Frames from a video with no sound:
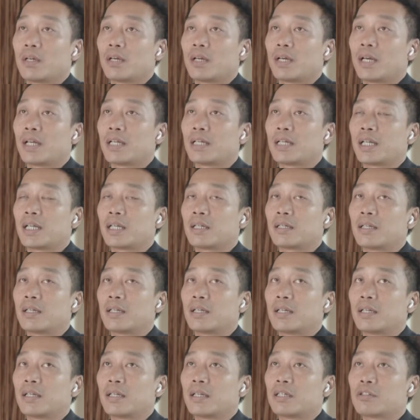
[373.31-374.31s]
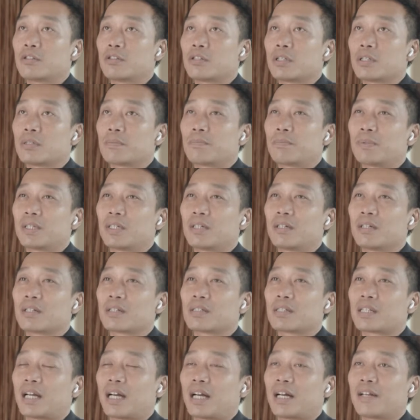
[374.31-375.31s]
And then it's just
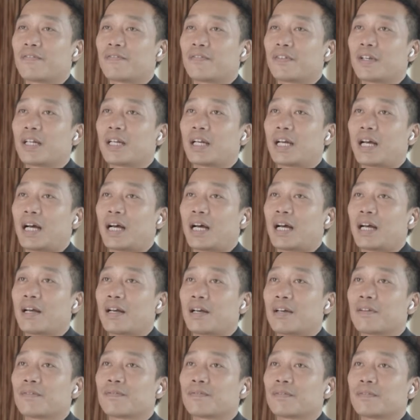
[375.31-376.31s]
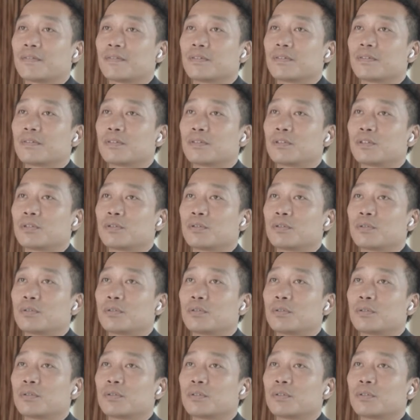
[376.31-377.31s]
because I think I have
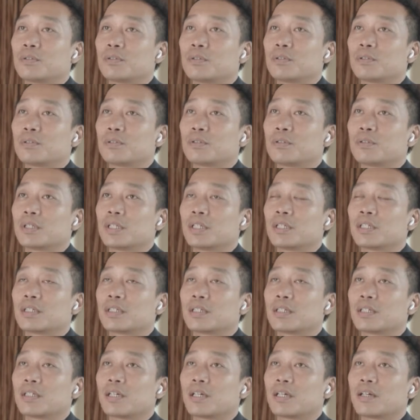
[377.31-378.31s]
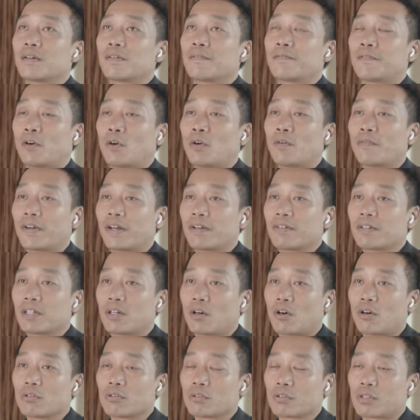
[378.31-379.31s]
do it for a very
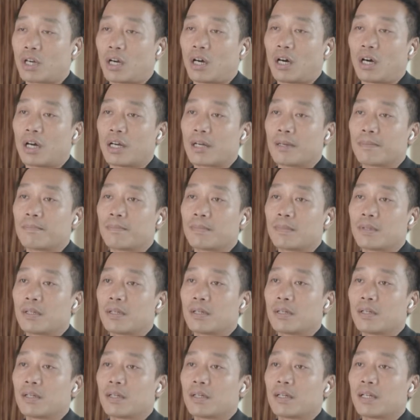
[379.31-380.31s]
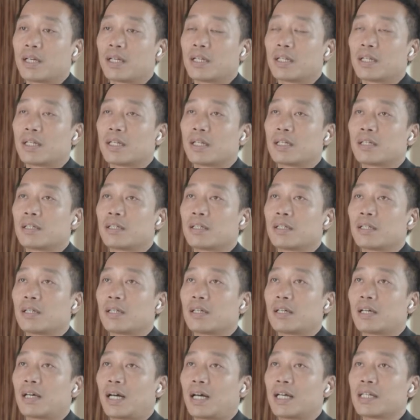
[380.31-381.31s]
long time, and then
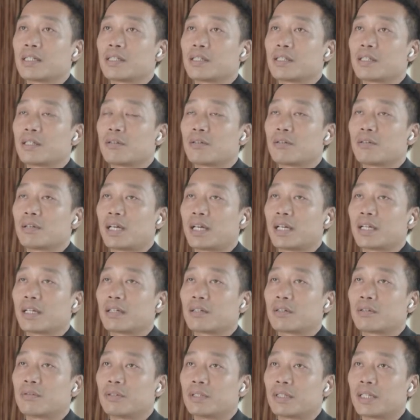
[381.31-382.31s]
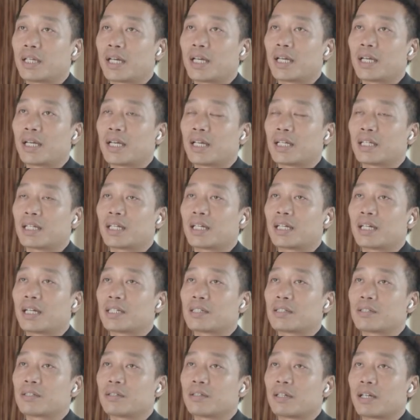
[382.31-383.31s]
I still like create, and then I
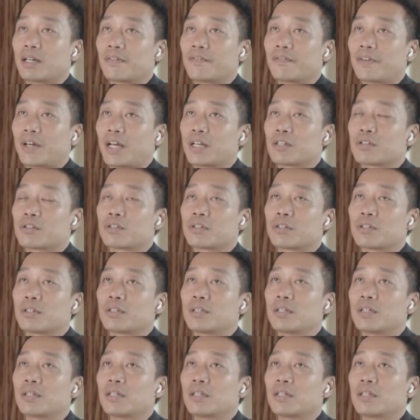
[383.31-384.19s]
still like fashion.